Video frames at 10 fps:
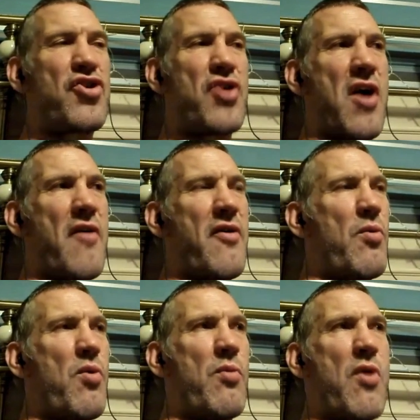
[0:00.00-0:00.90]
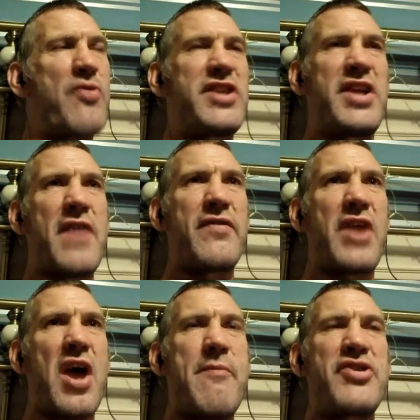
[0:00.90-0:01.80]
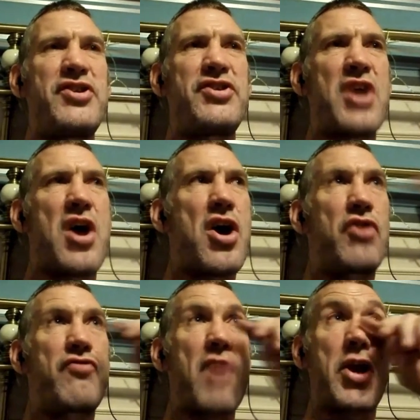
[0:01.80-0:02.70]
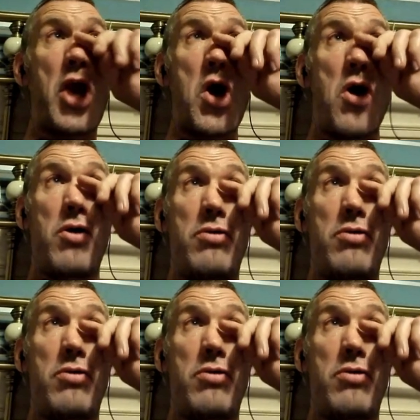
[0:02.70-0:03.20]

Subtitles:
And what was it the other day? I messaged Greg Giott.